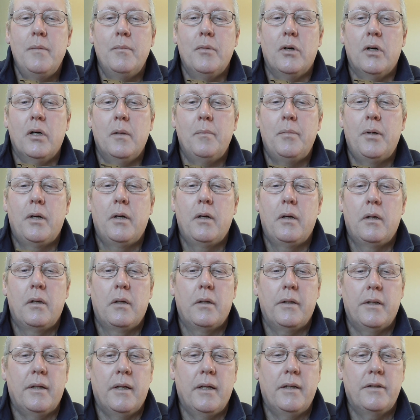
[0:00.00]
them up,
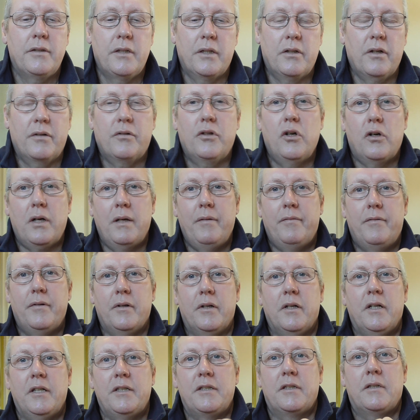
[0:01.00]
yeah, so you've got to cock it
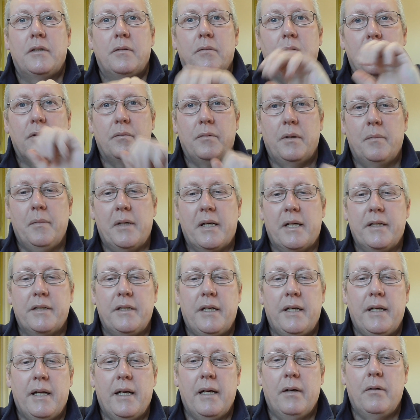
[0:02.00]
first, get the
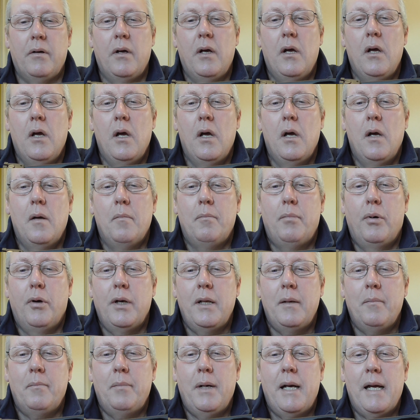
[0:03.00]
magazine out,
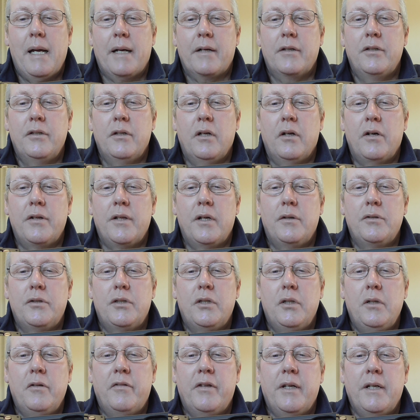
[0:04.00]
pull it back to line those
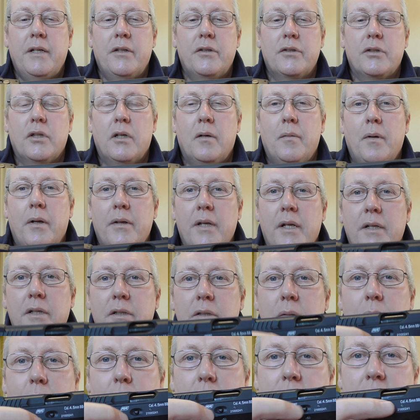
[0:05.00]
two things up, then
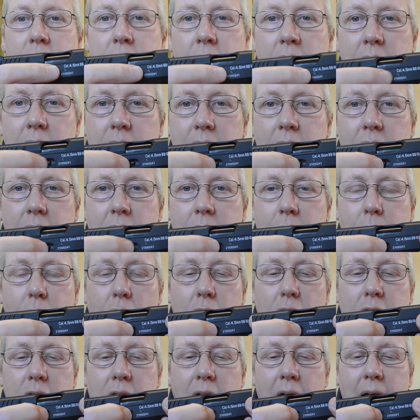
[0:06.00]
there's a button here, you
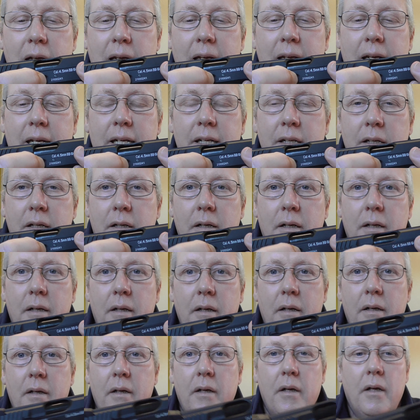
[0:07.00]
push that in,
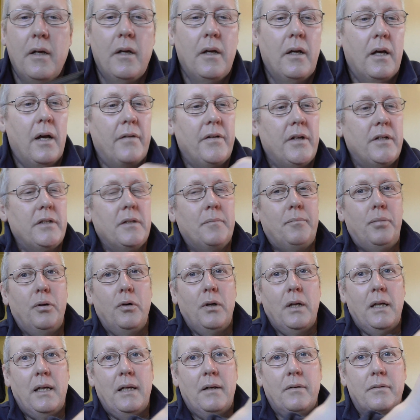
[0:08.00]
and then you
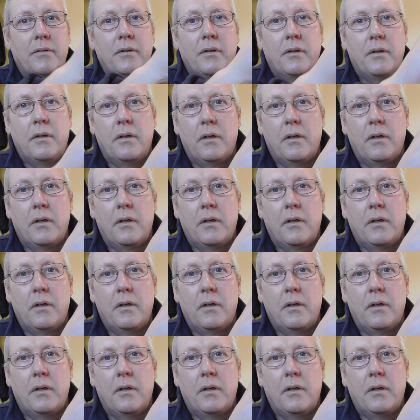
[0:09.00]
pull out